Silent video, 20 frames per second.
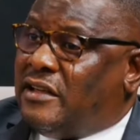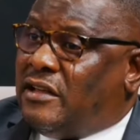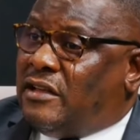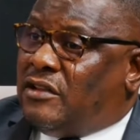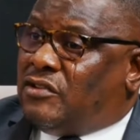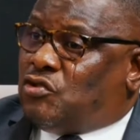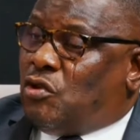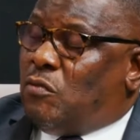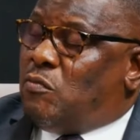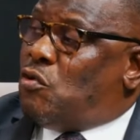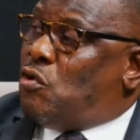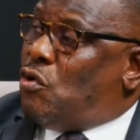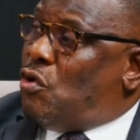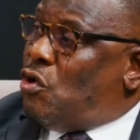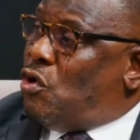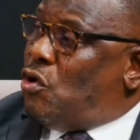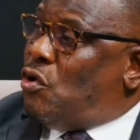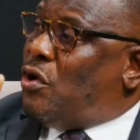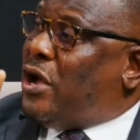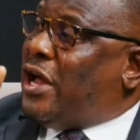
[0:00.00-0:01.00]
Some
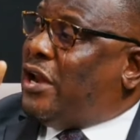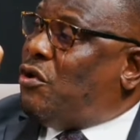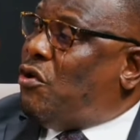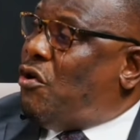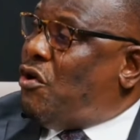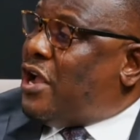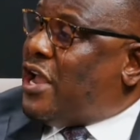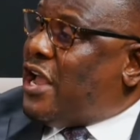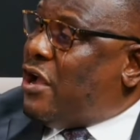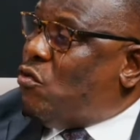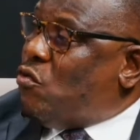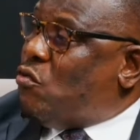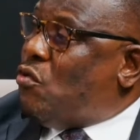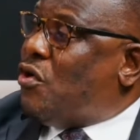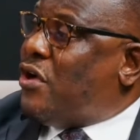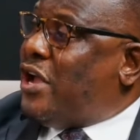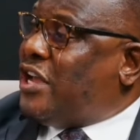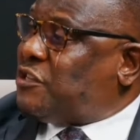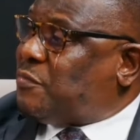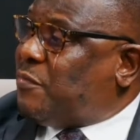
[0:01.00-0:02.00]
go along the
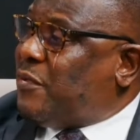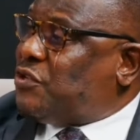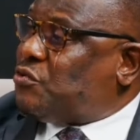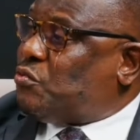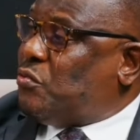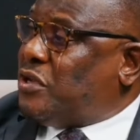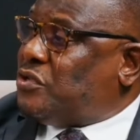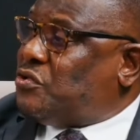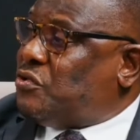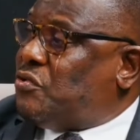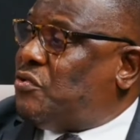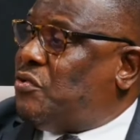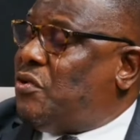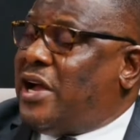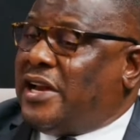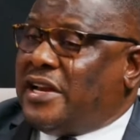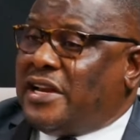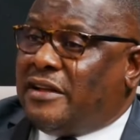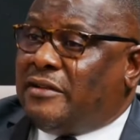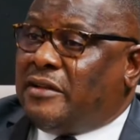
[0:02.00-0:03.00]
Google Expressway to go,
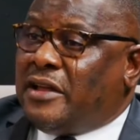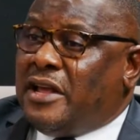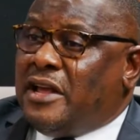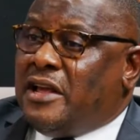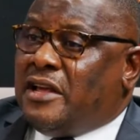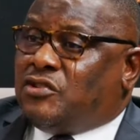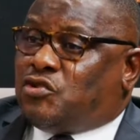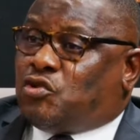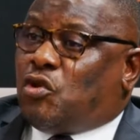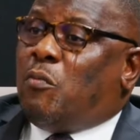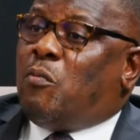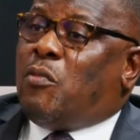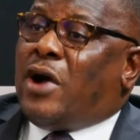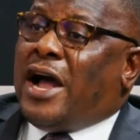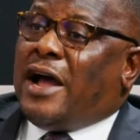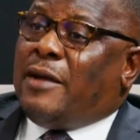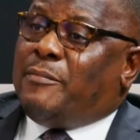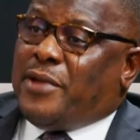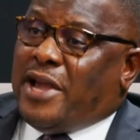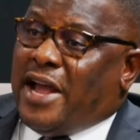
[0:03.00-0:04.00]
and some
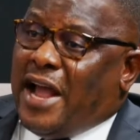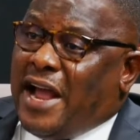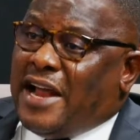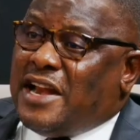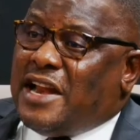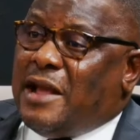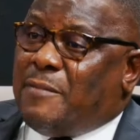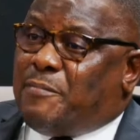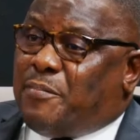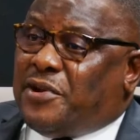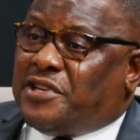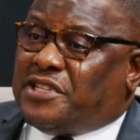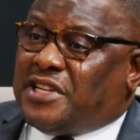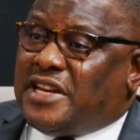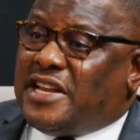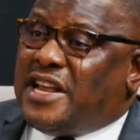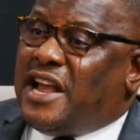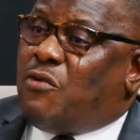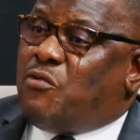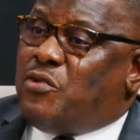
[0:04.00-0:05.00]
are behind the
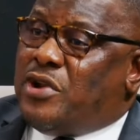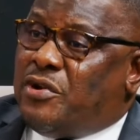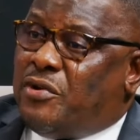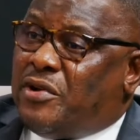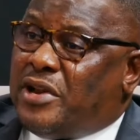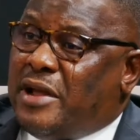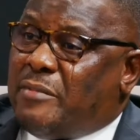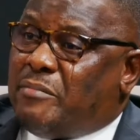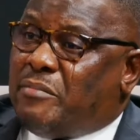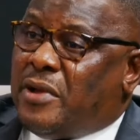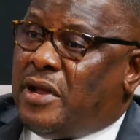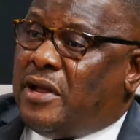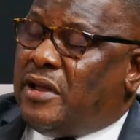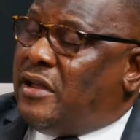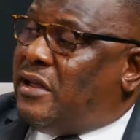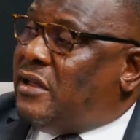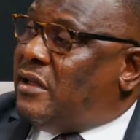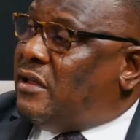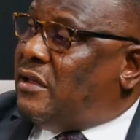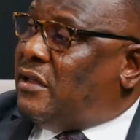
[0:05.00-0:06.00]
prison here. We know them.
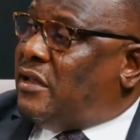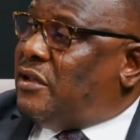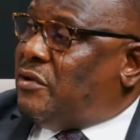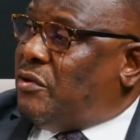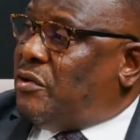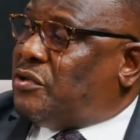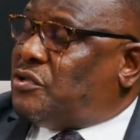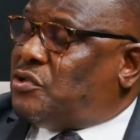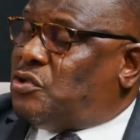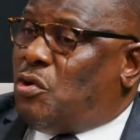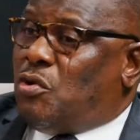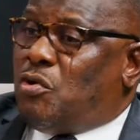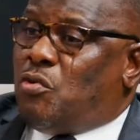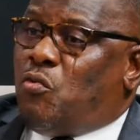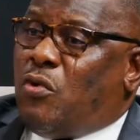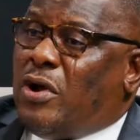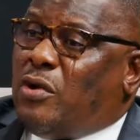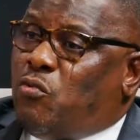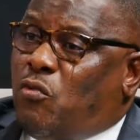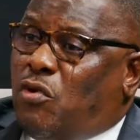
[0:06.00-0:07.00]
You know, so
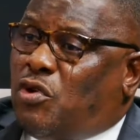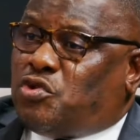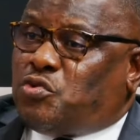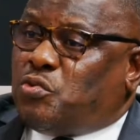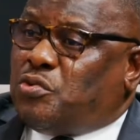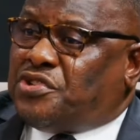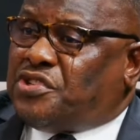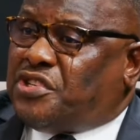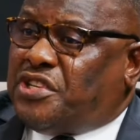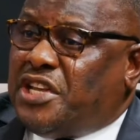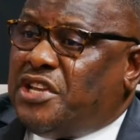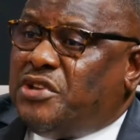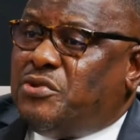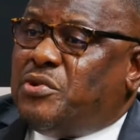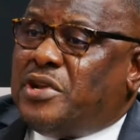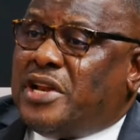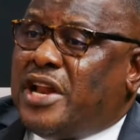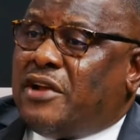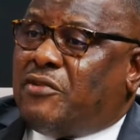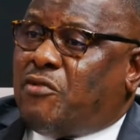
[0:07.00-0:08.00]
once we see you
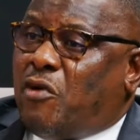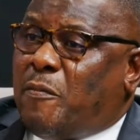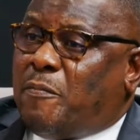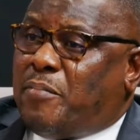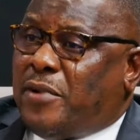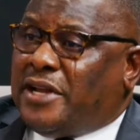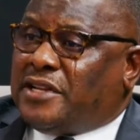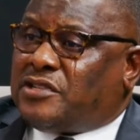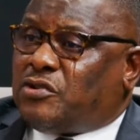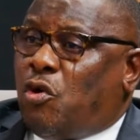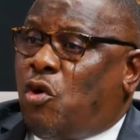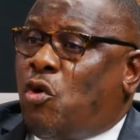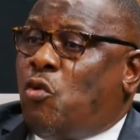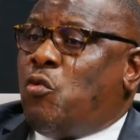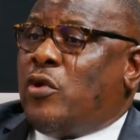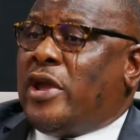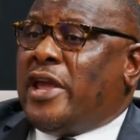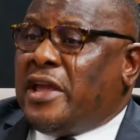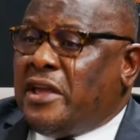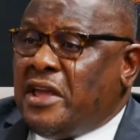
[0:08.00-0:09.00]
in the wrong place, or
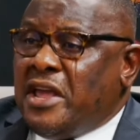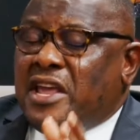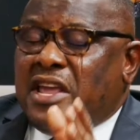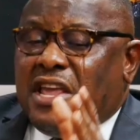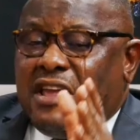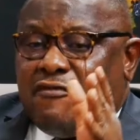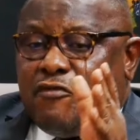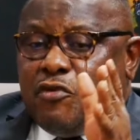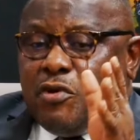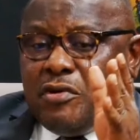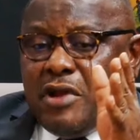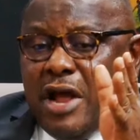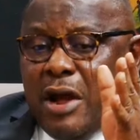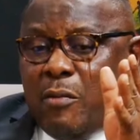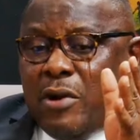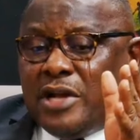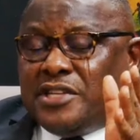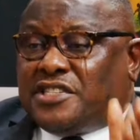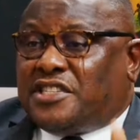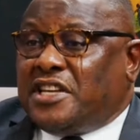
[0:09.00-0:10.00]
we, even
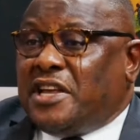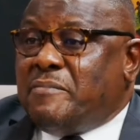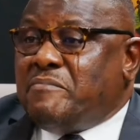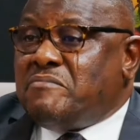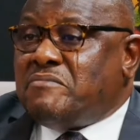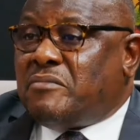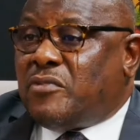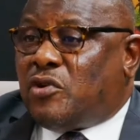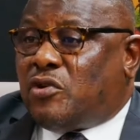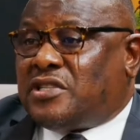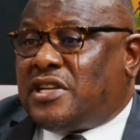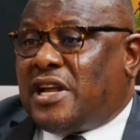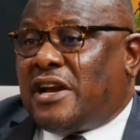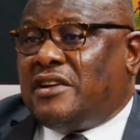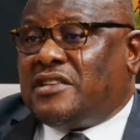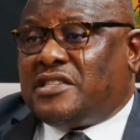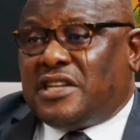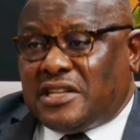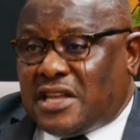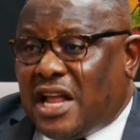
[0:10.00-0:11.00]
our team, because
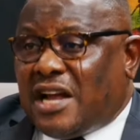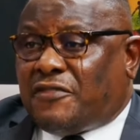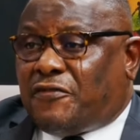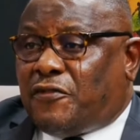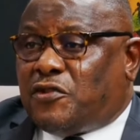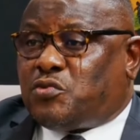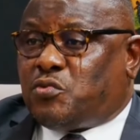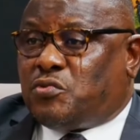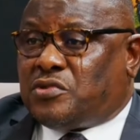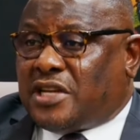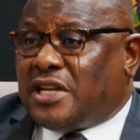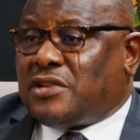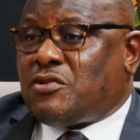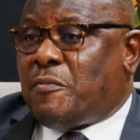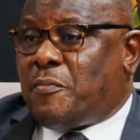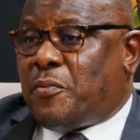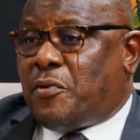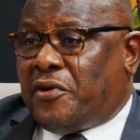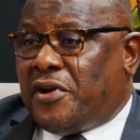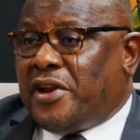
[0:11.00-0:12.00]
there is a task force we set
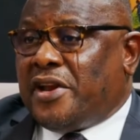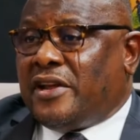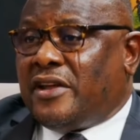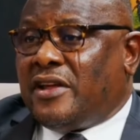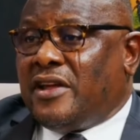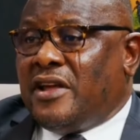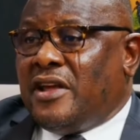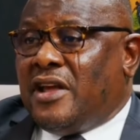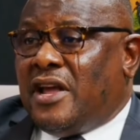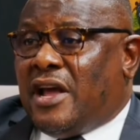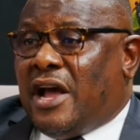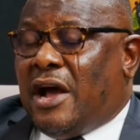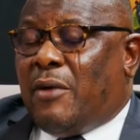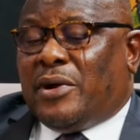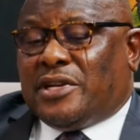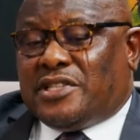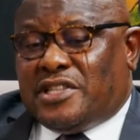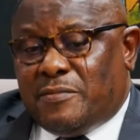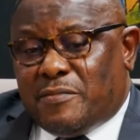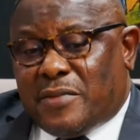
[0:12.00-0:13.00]
up already,
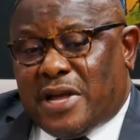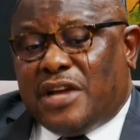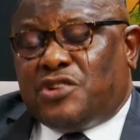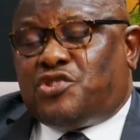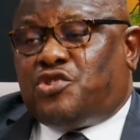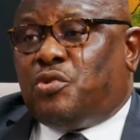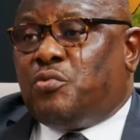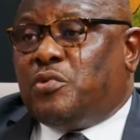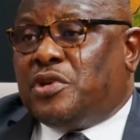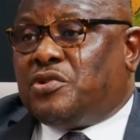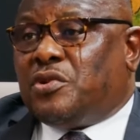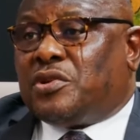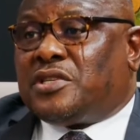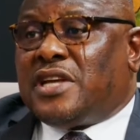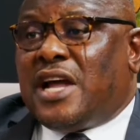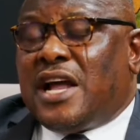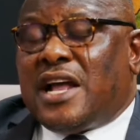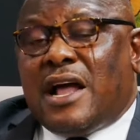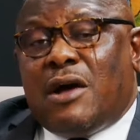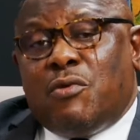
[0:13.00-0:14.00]
our team catch you with your
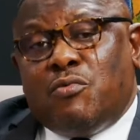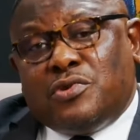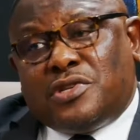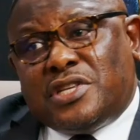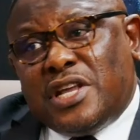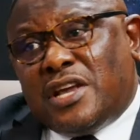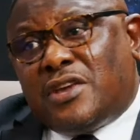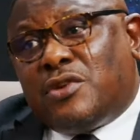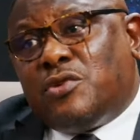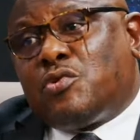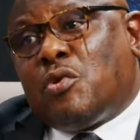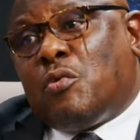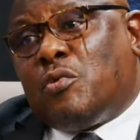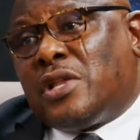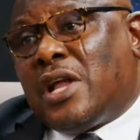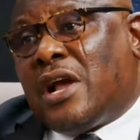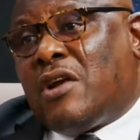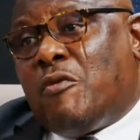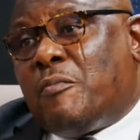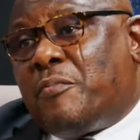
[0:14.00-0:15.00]
tanker, will take you to
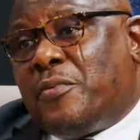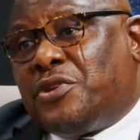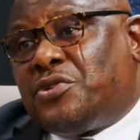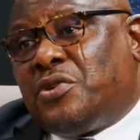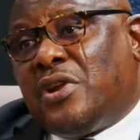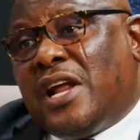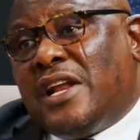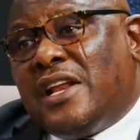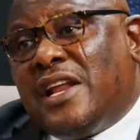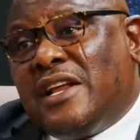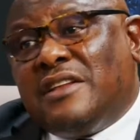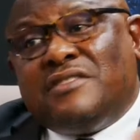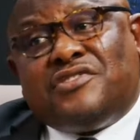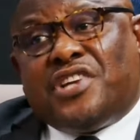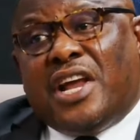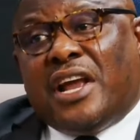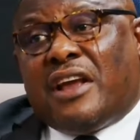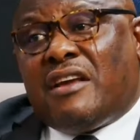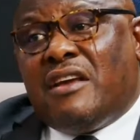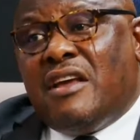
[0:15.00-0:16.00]
Water Corporation and then
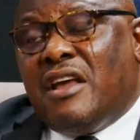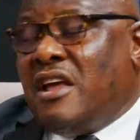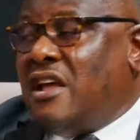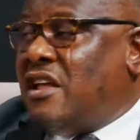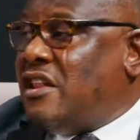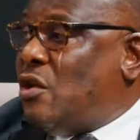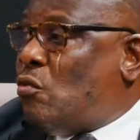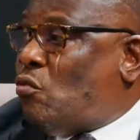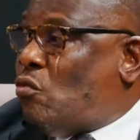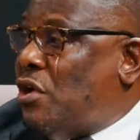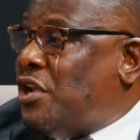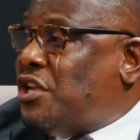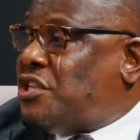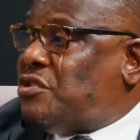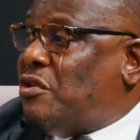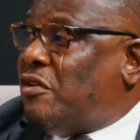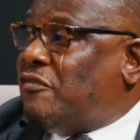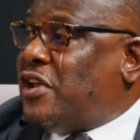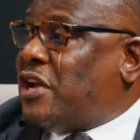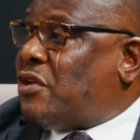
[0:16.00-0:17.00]
check the
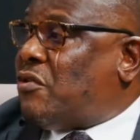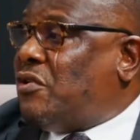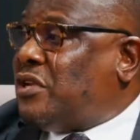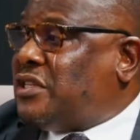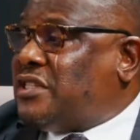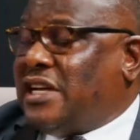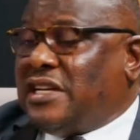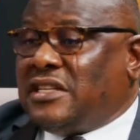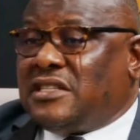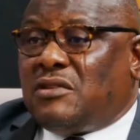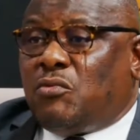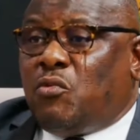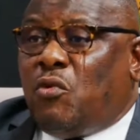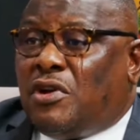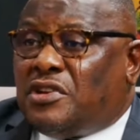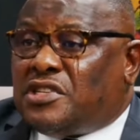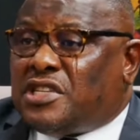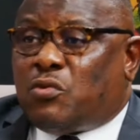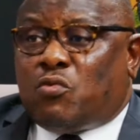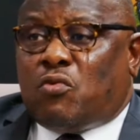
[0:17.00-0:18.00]
quality of the content.
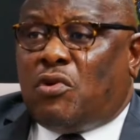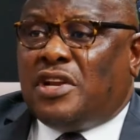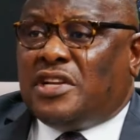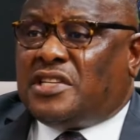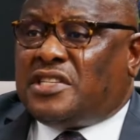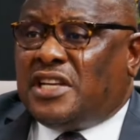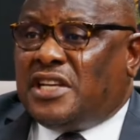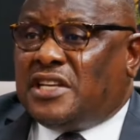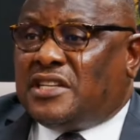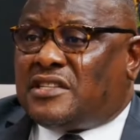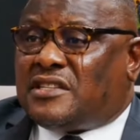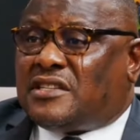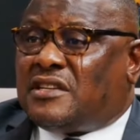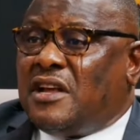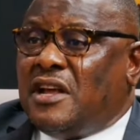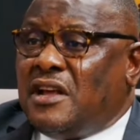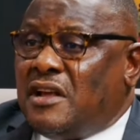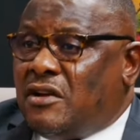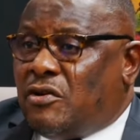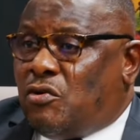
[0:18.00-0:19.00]
Once the quality is
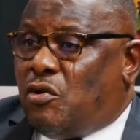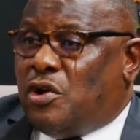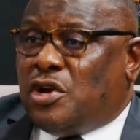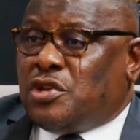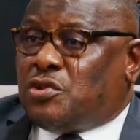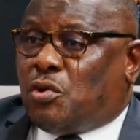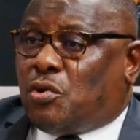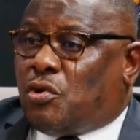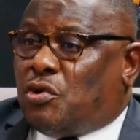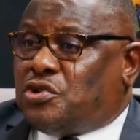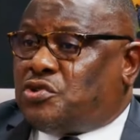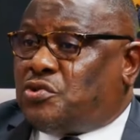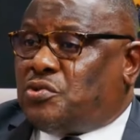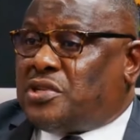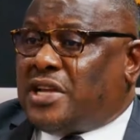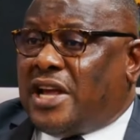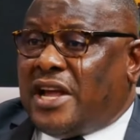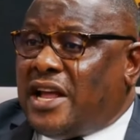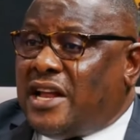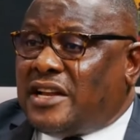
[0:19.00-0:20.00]
going to
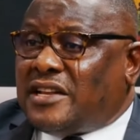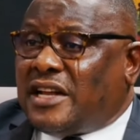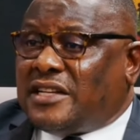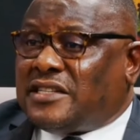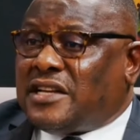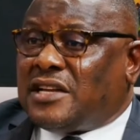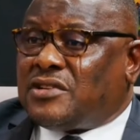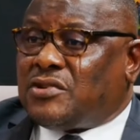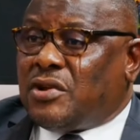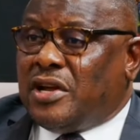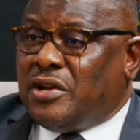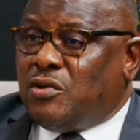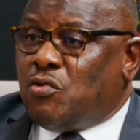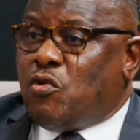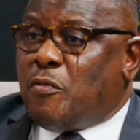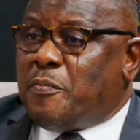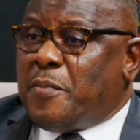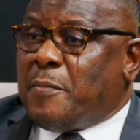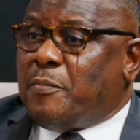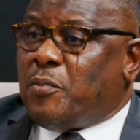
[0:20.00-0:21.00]
constitute a health hazard for
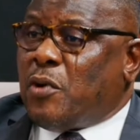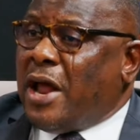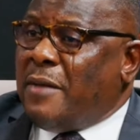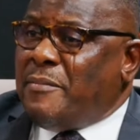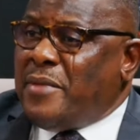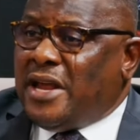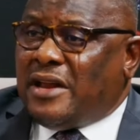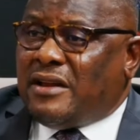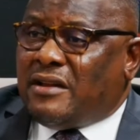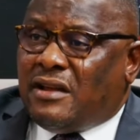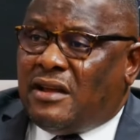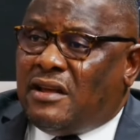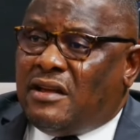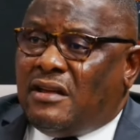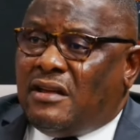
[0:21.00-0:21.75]
Enugu people, I mean.